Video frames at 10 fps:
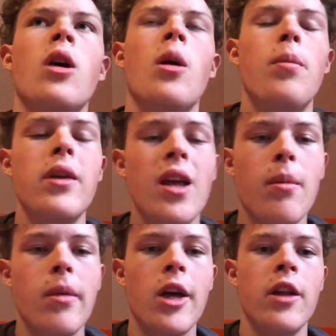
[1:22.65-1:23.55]
But yeah,
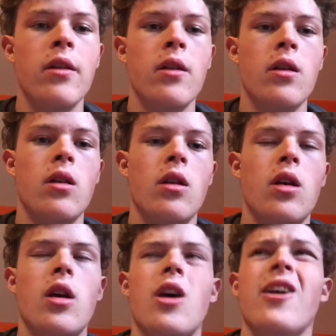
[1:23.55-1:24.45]
man.
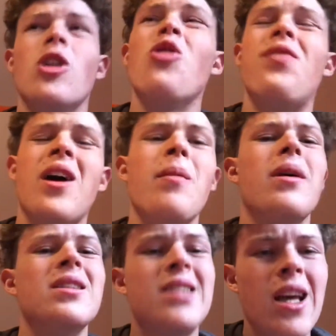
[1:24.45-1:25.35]
NoFap.
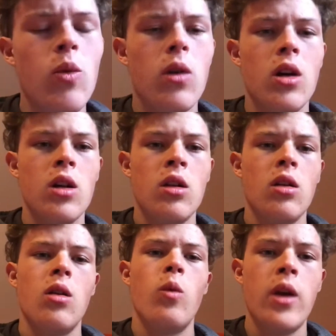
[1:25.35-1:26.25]
Day one.
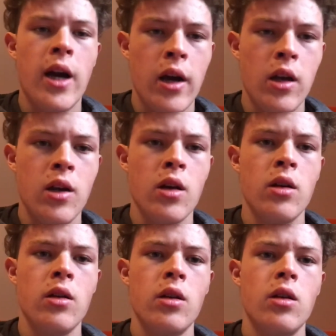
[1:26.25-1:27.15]
We out here.
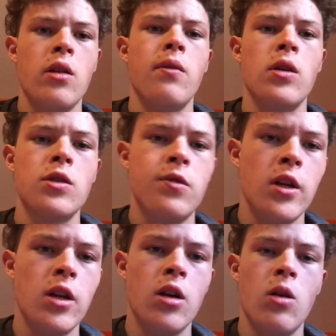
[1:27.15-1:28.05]
First
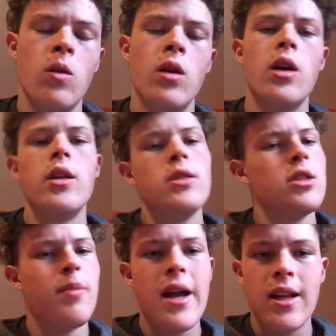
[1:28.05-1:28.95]
video. Just
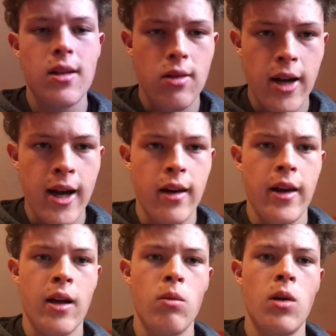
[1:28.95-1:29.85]
making a grind
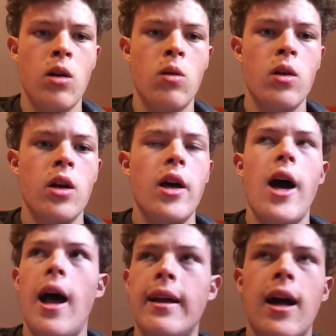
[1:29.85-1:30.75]
now, bro.
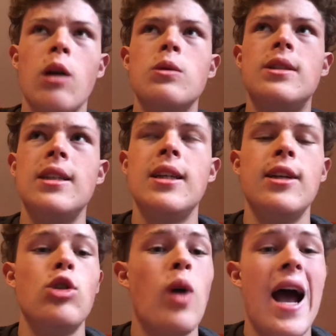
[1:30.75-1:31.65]
I got a routine.
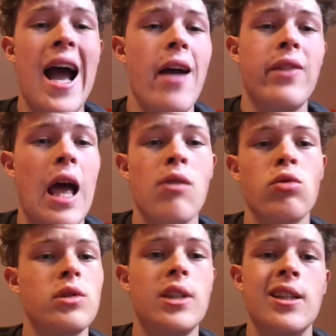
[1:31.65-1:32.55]
You have to have a
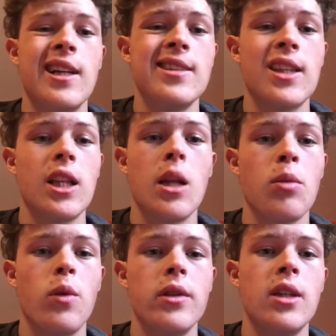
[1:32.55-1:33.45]
routine. That's like the number
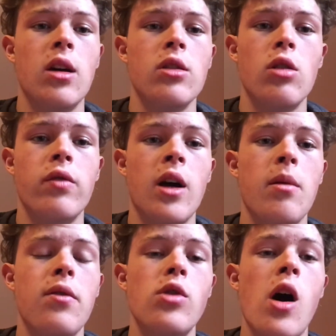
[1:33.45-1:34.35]
one thing on NoFap. If
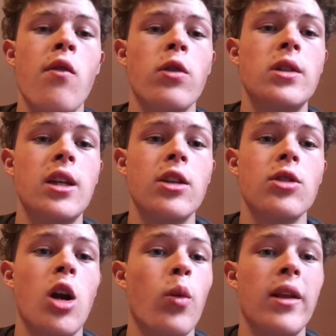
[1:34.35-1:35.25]
you don't have a routine, you're
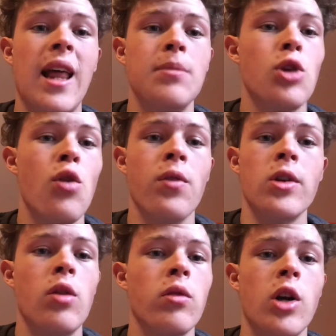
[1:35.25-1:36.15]
going to relapse over and
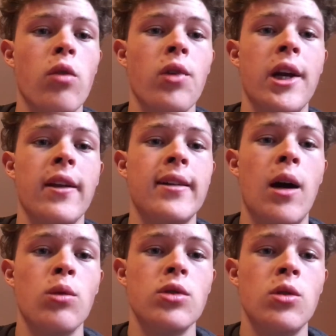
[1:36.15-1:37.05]
over and over again like I
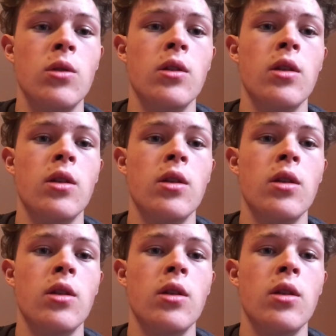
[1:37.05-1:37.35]
was doing.